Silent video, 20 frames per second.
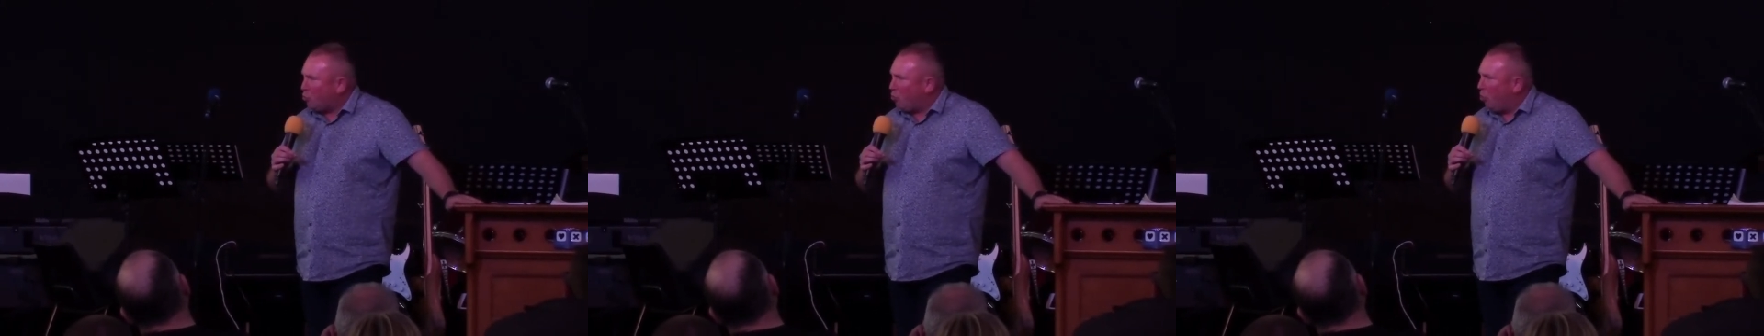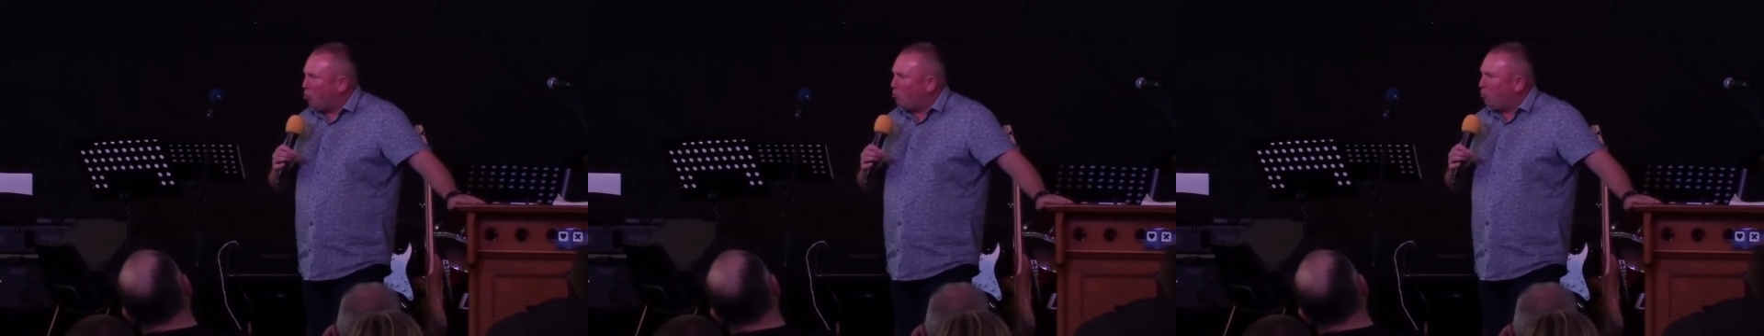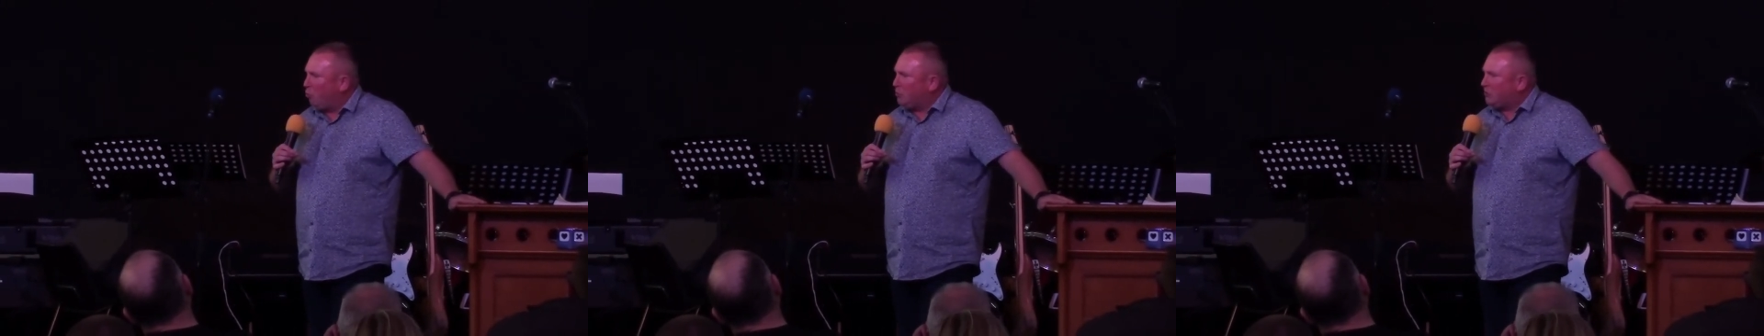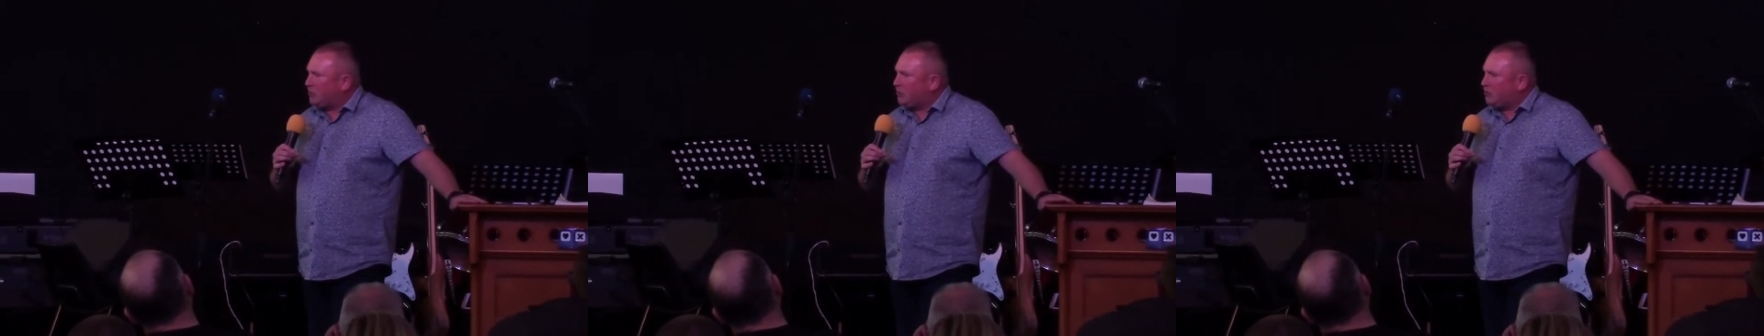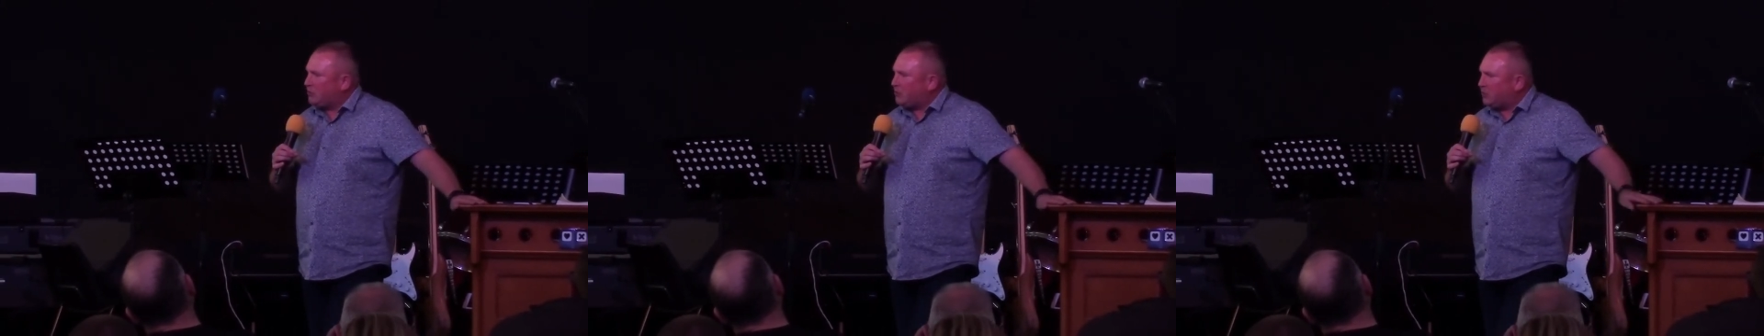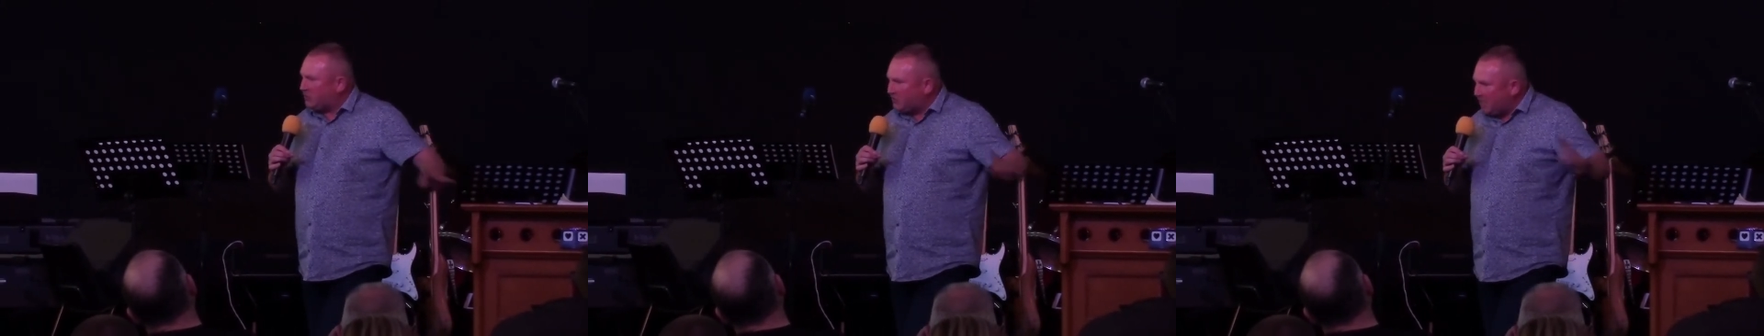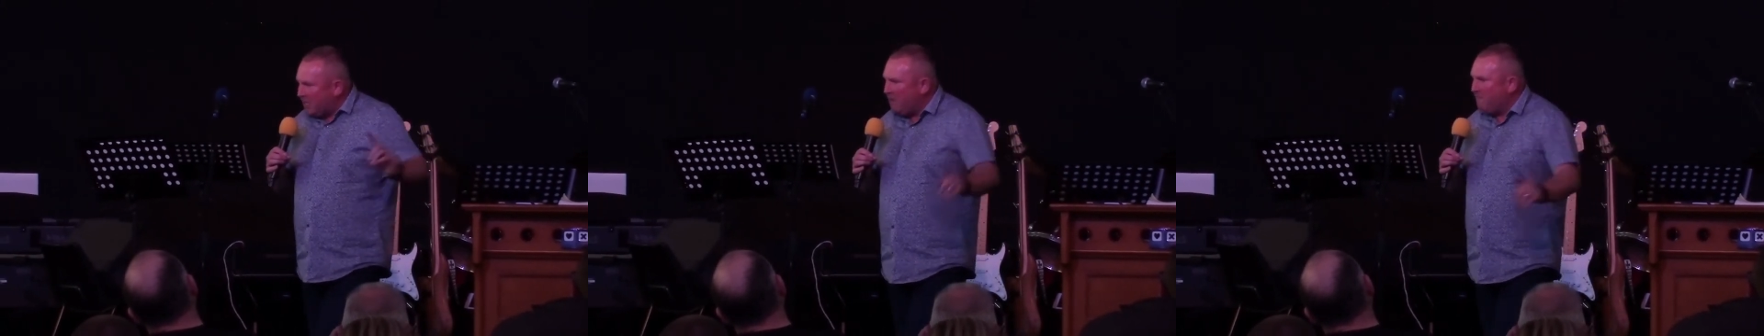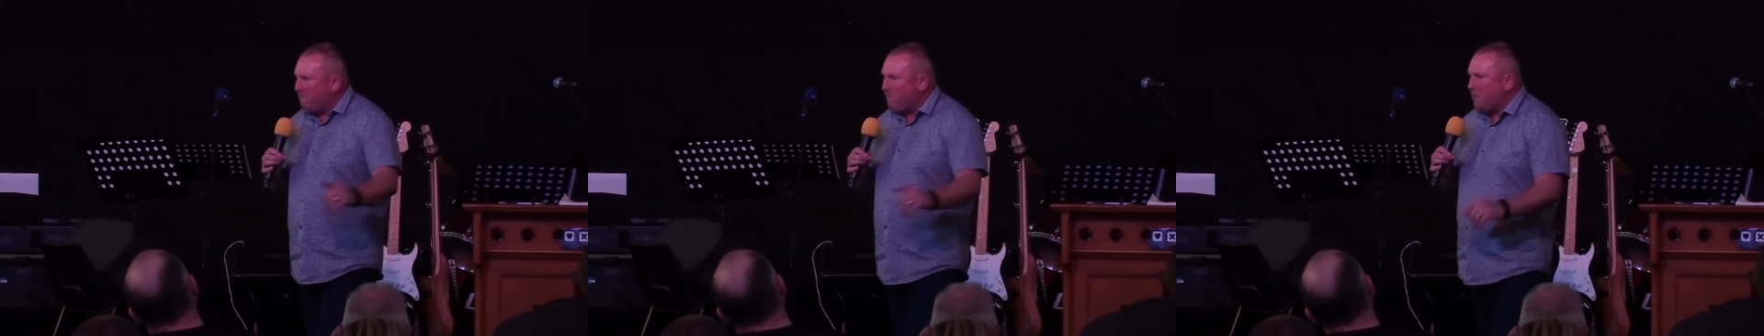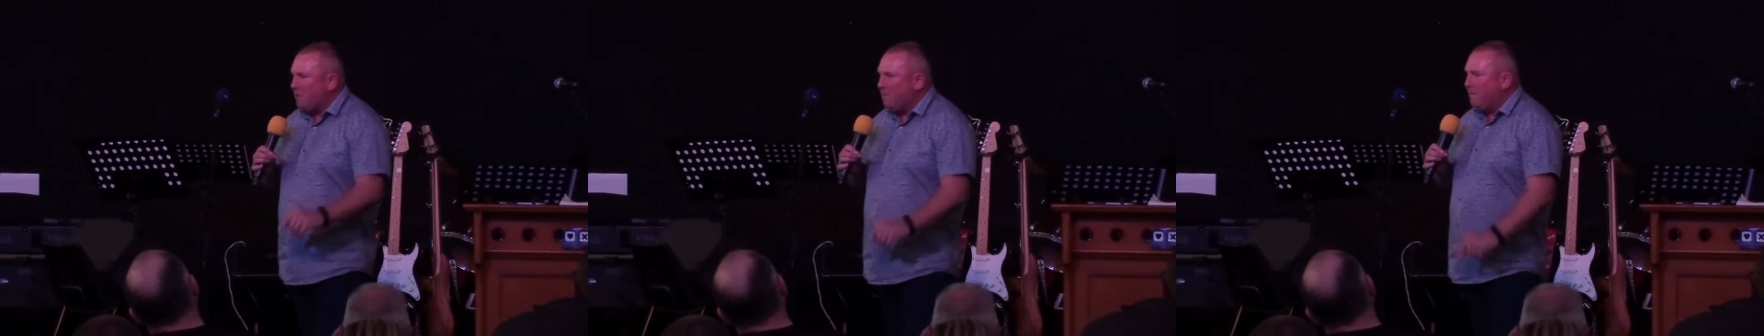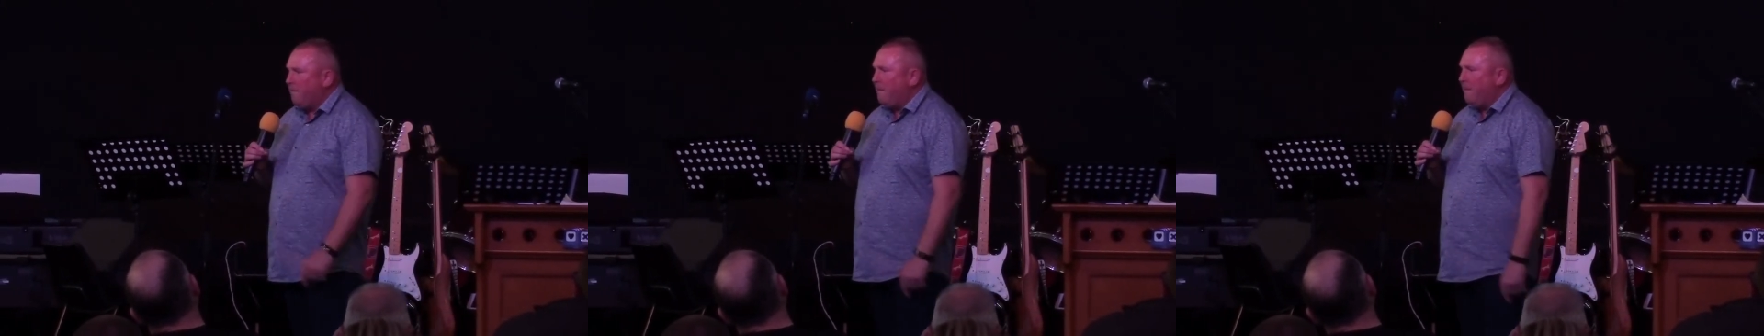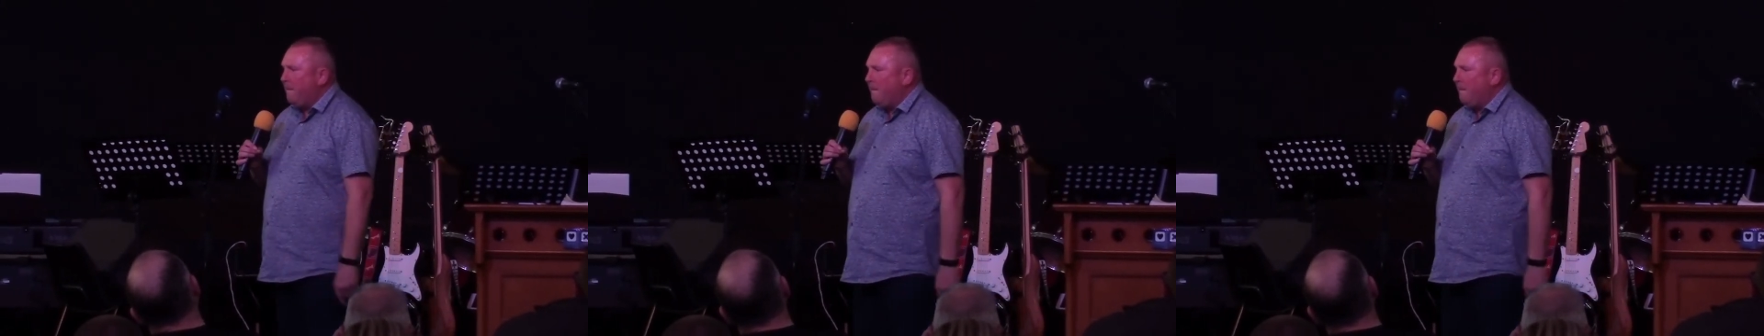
God wants to save you.